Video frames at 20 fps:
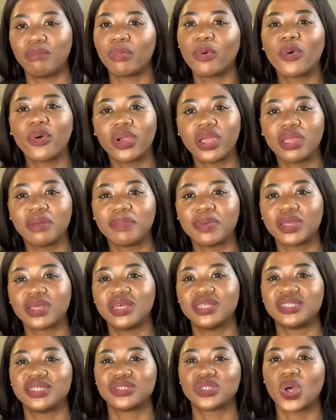boring
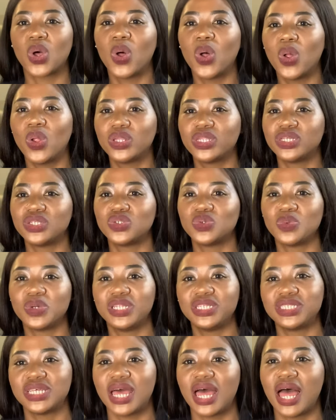because it's cold, it's
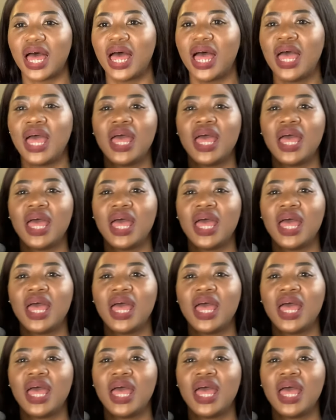winter,